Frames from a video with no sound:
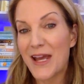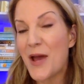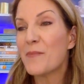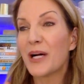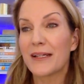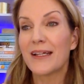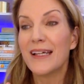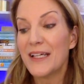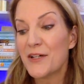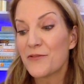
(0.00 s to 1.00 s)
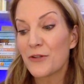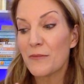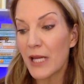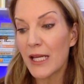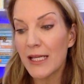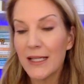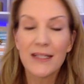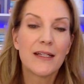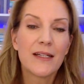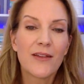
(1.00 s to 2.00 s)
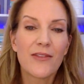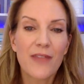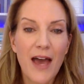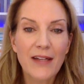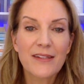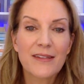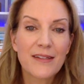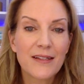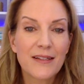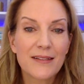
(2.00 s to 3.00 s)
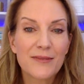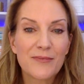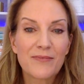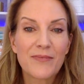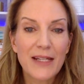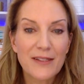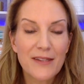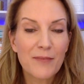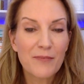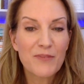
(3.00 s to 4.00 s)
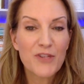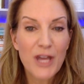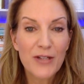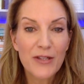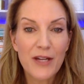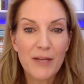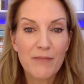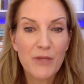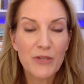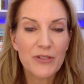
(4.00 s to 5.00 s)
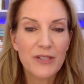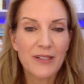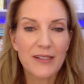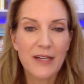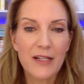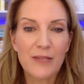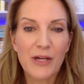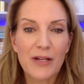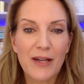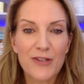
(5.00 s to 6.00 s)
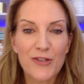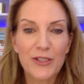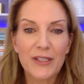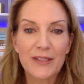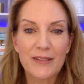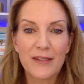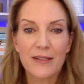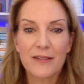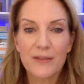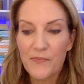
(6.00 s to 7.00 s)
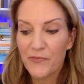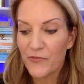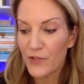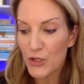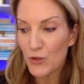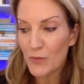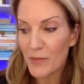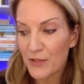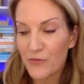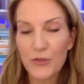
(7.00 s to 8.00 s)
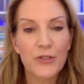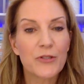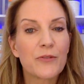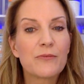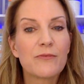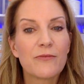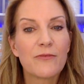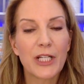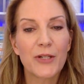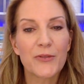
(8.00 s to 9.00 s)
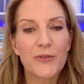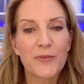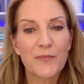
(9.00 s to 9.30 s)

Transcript: But for me, that's the channel that I'm most excited about, actually, is these visual metaphor videos.